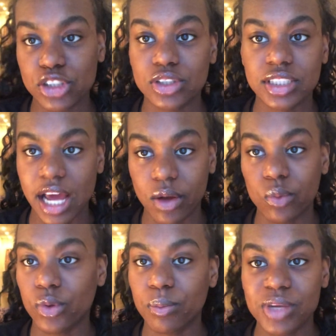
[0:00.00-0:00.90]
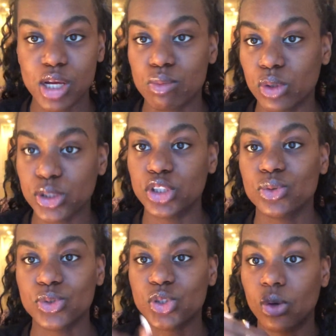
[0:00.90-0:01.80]
years I will be able to
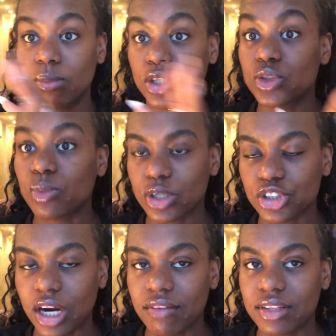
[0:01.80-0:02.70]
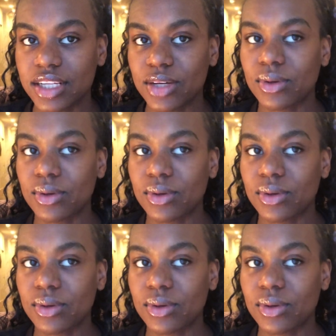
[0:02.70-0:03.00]
do so much more traveling.